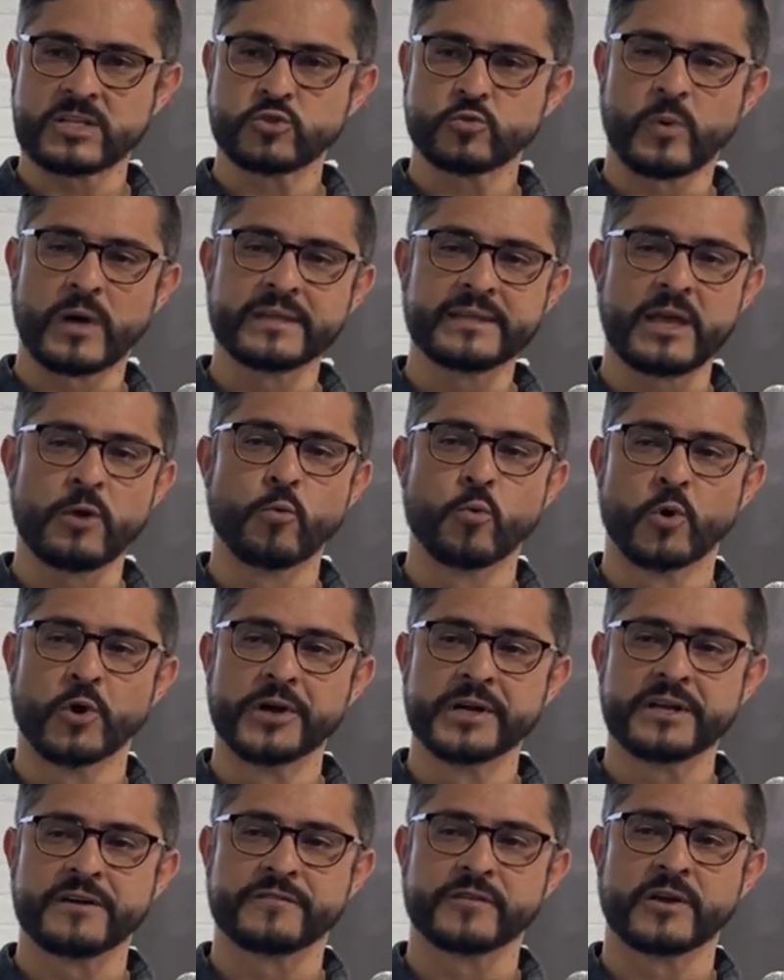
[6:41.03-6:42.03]
And that's what the
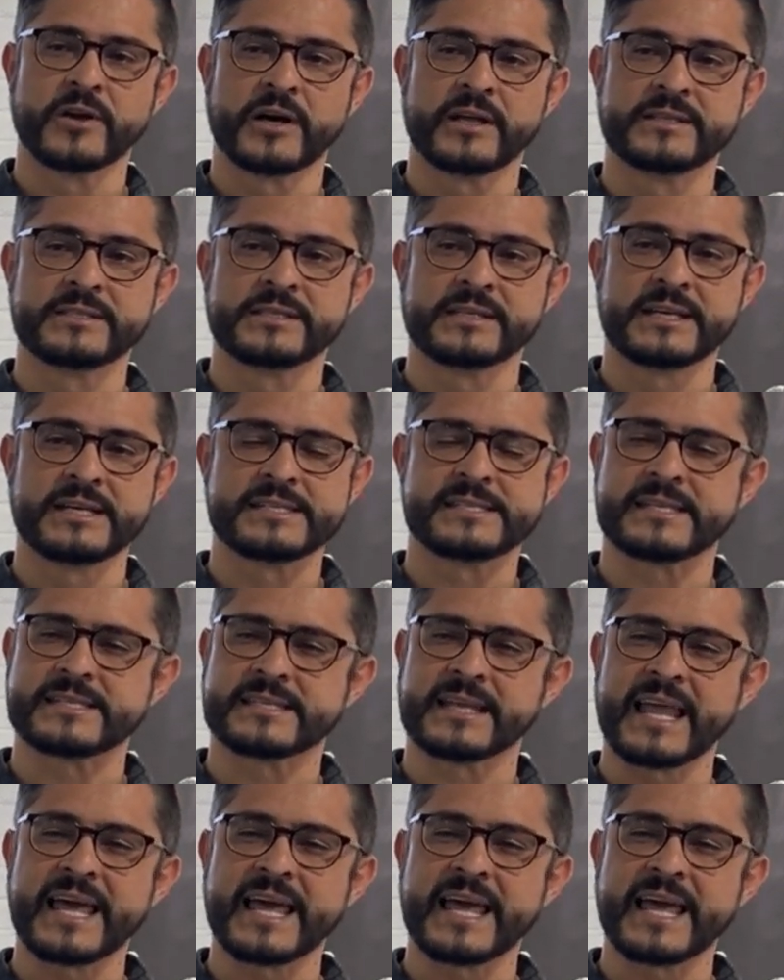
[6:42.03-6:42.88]
Word of God does.